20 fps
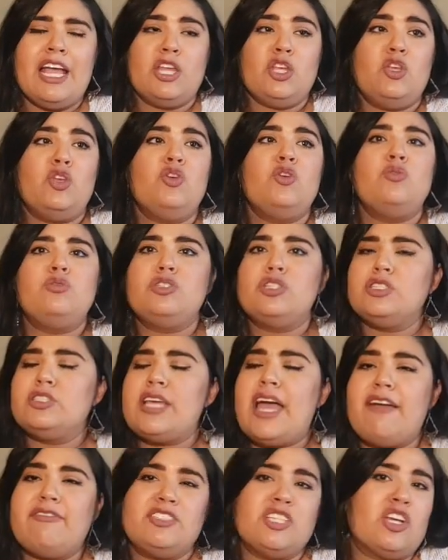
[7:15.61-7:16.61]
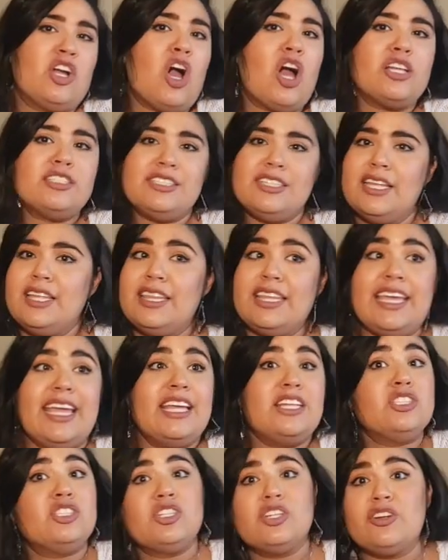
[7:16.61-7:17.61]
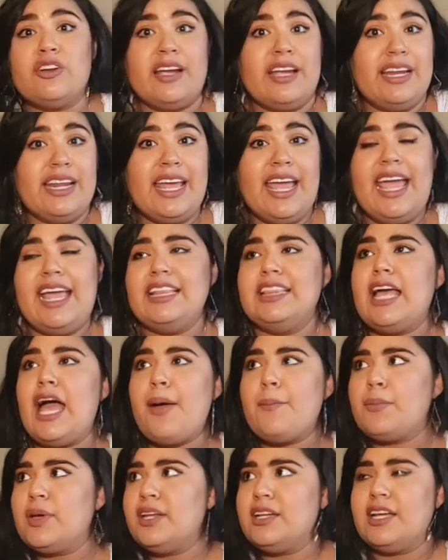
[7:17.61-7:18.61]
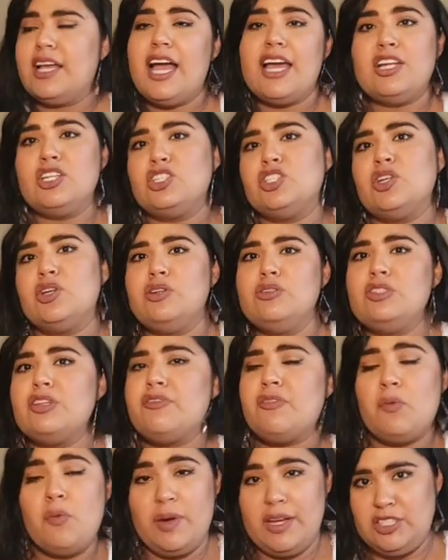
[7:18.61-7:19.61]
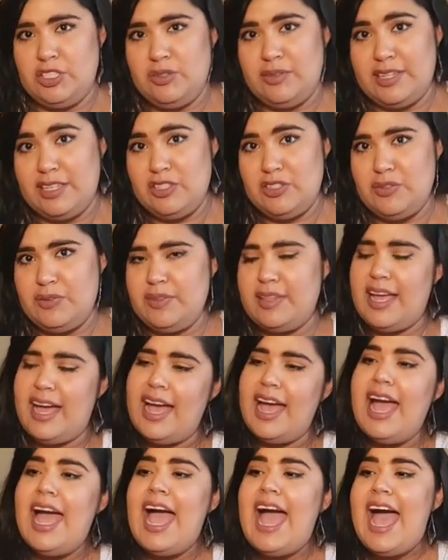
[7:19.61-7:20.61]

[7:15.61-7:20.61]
You just have to constantly integrate it, and I'm going to kind of show you different ways you can do that.